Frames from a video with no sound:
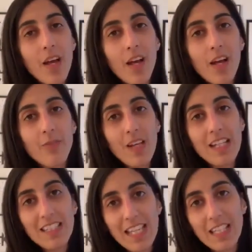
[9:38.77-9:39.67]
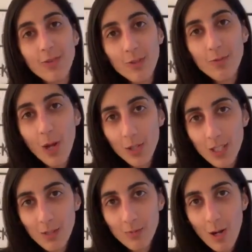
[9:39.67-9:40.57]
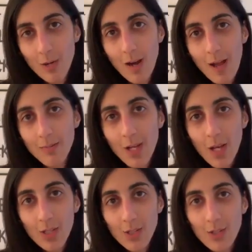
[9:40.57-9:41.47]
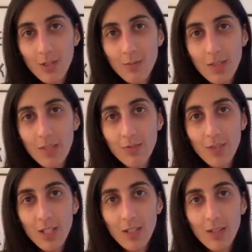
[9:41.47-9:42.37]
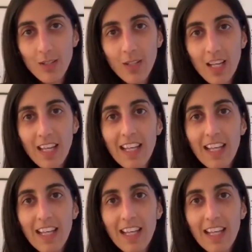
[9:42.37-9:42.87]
Fearless Dating Group Coaching Program could be for you.